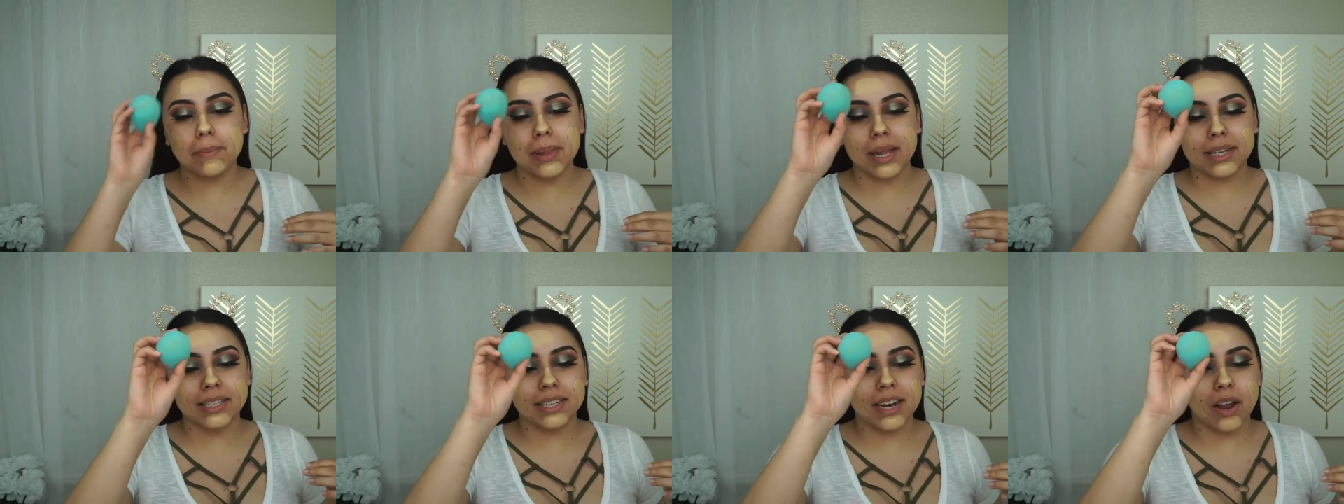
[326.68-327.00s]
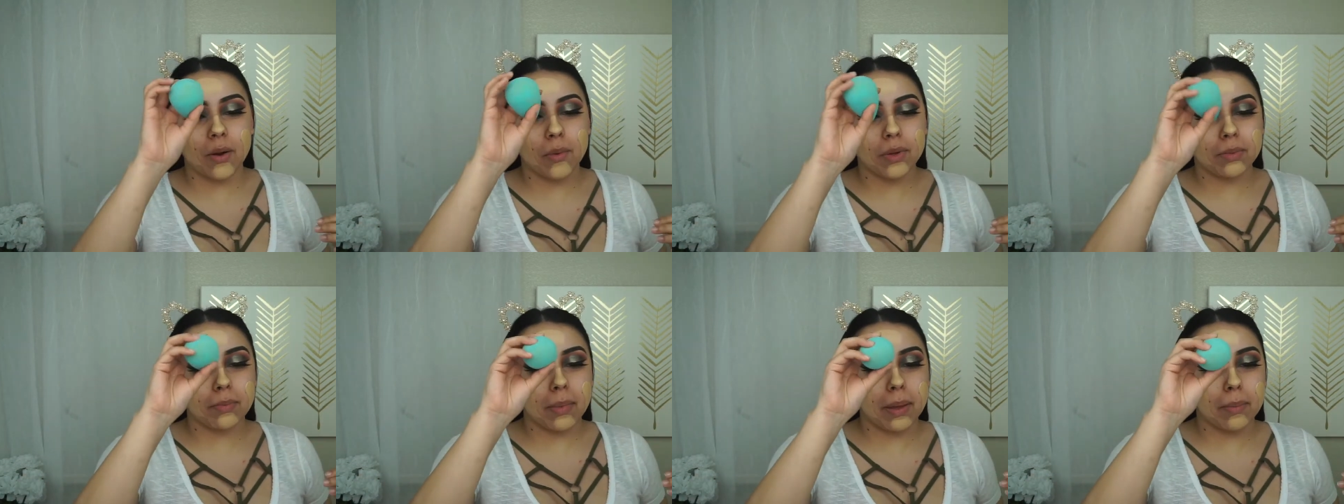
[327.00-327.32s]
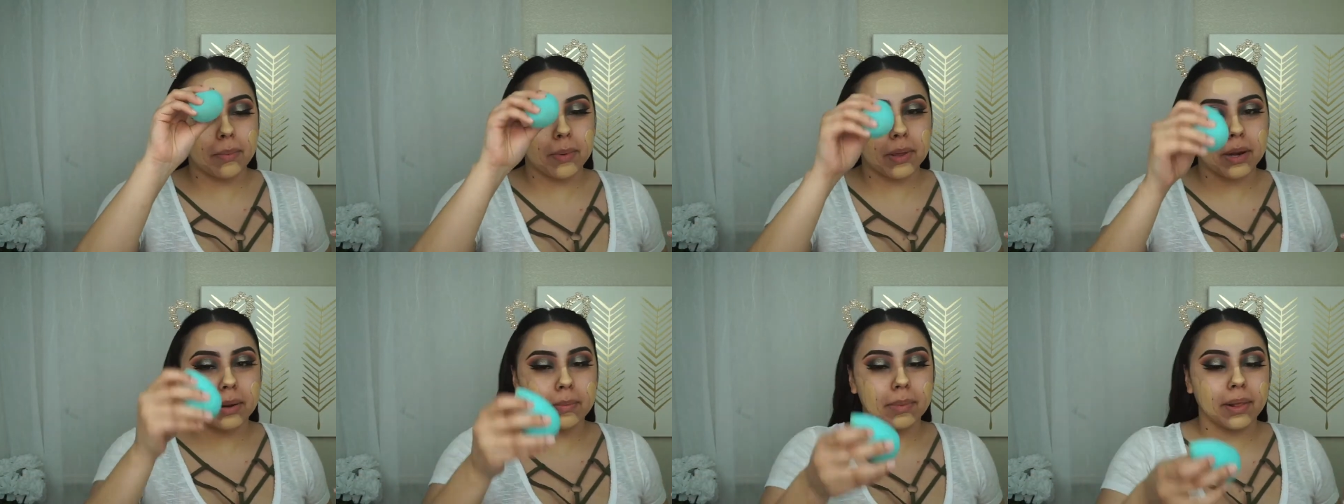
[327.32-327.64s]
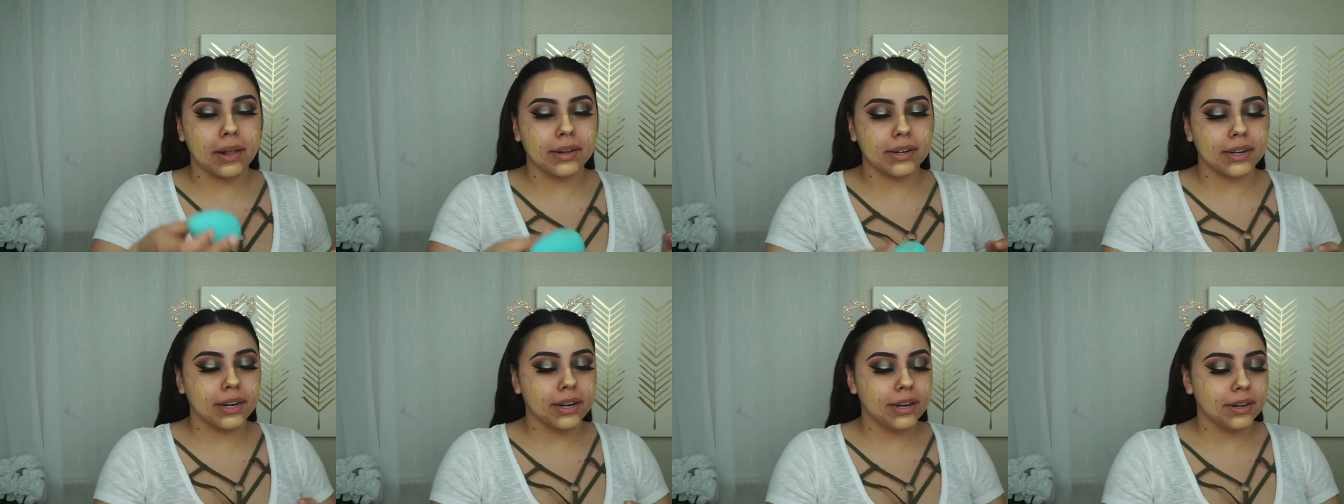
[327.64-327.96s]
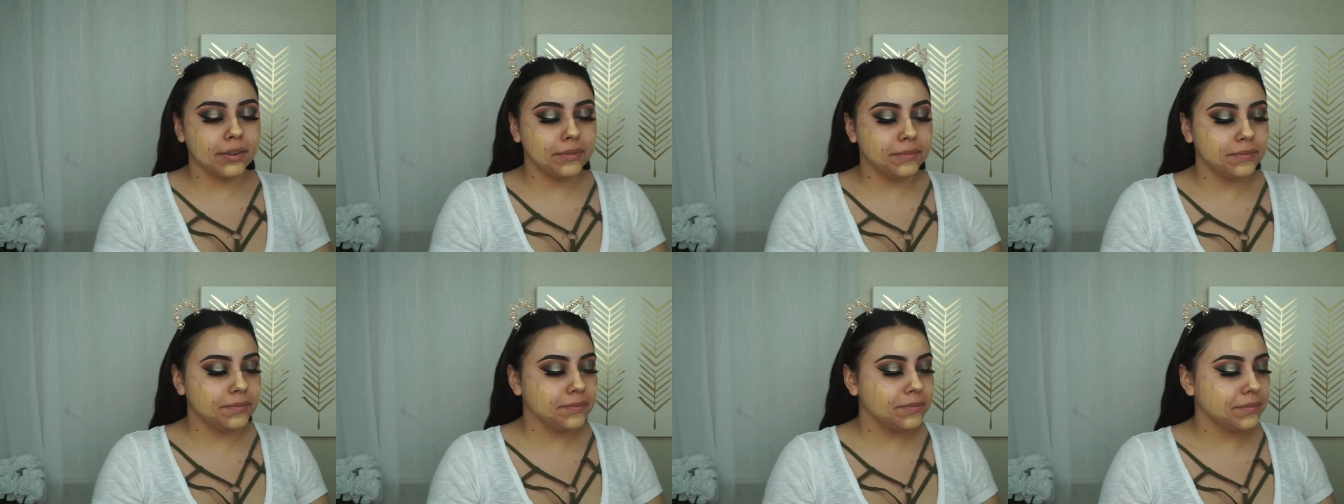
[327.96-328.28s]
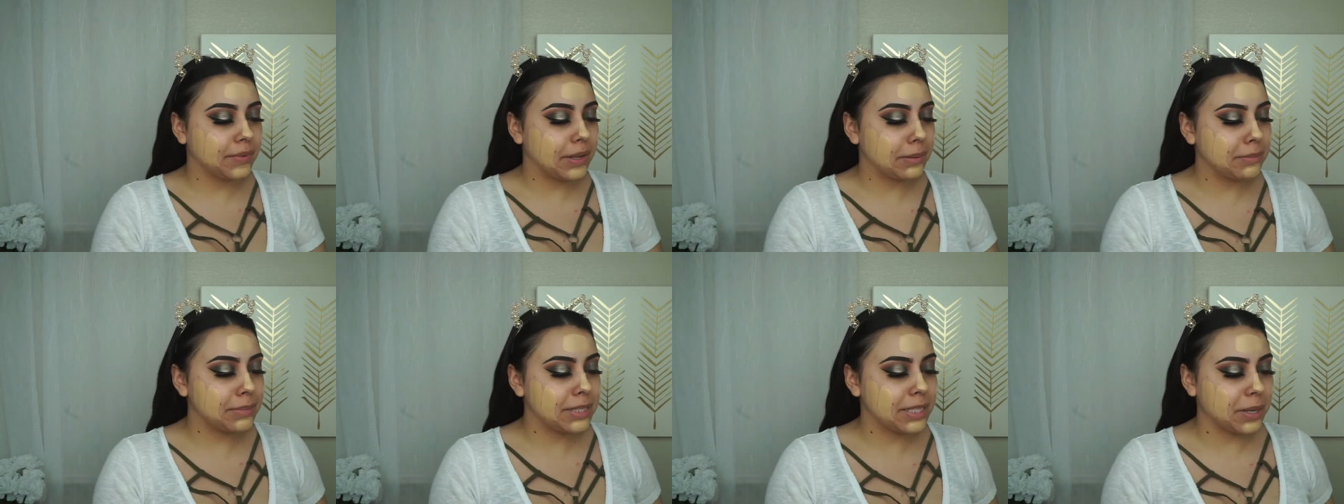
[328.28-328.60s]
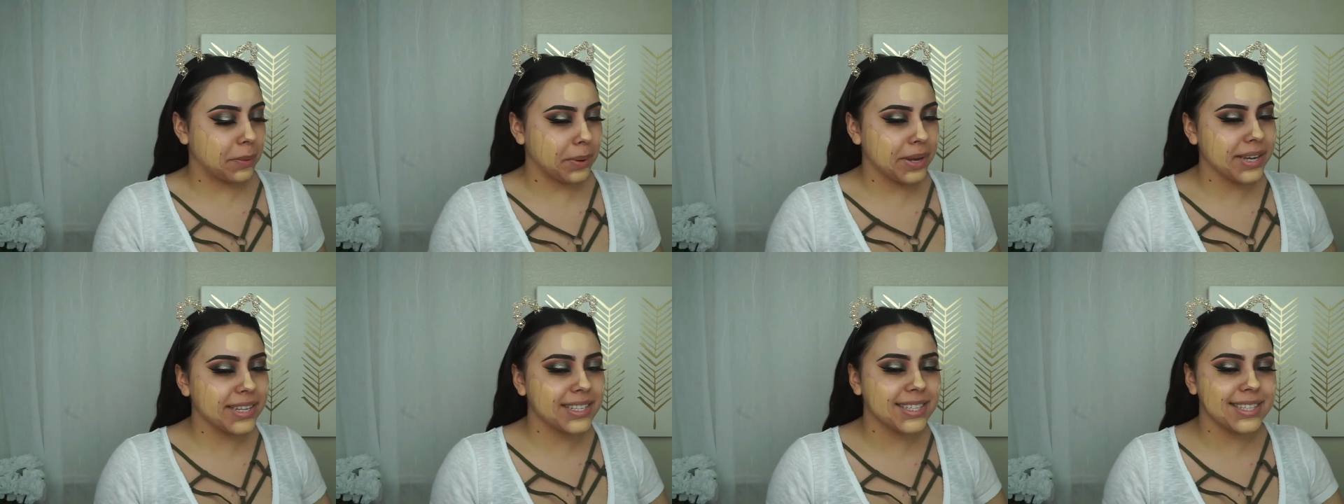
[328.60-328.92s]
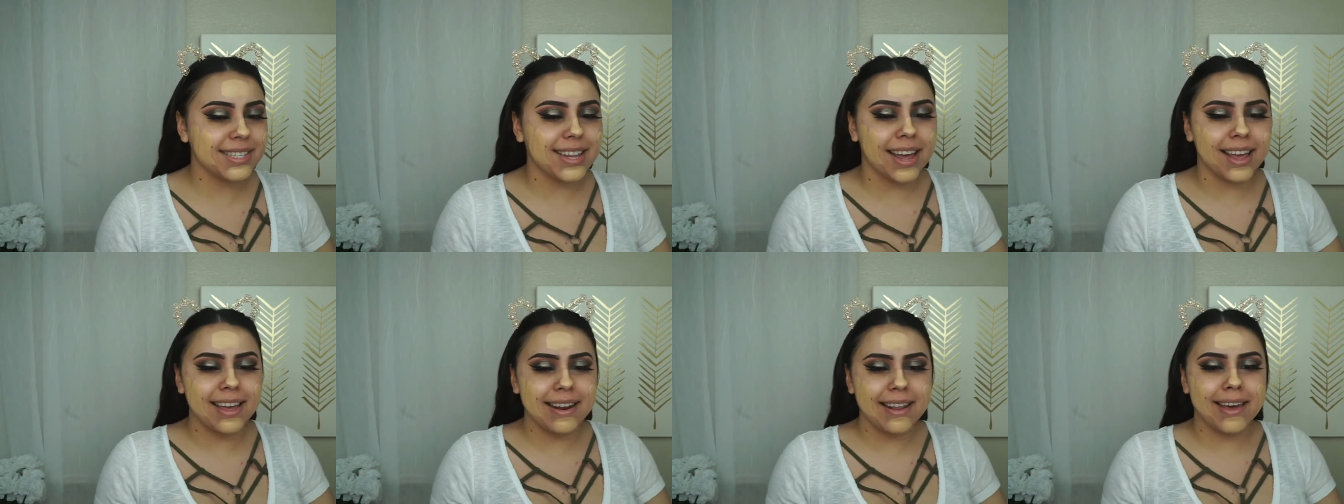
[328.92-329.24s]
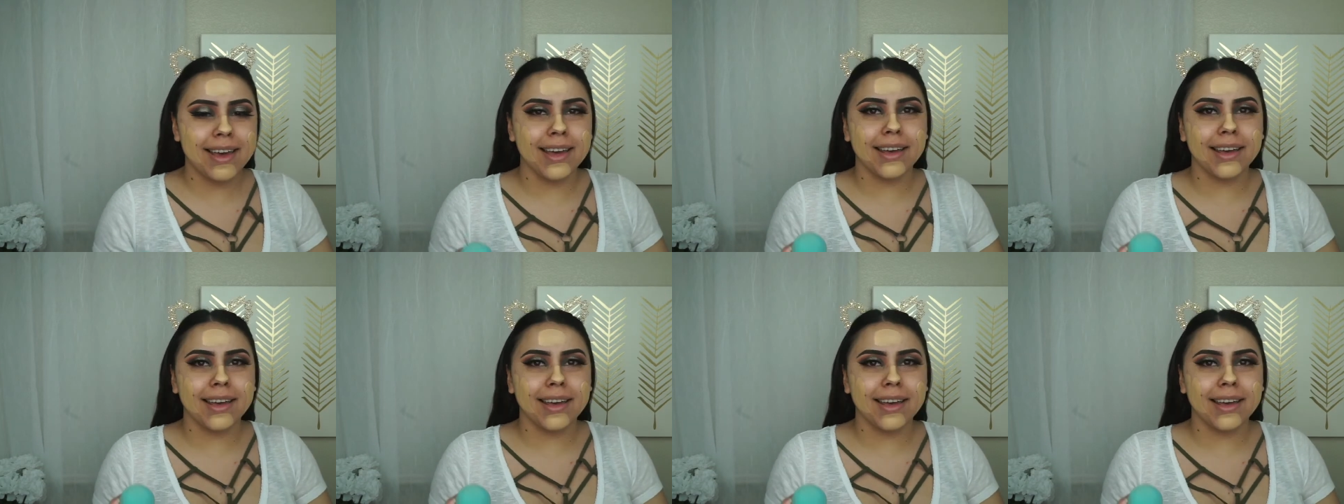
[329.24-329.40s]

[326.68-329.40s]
blend it out with my beauty blender. I'm so excited.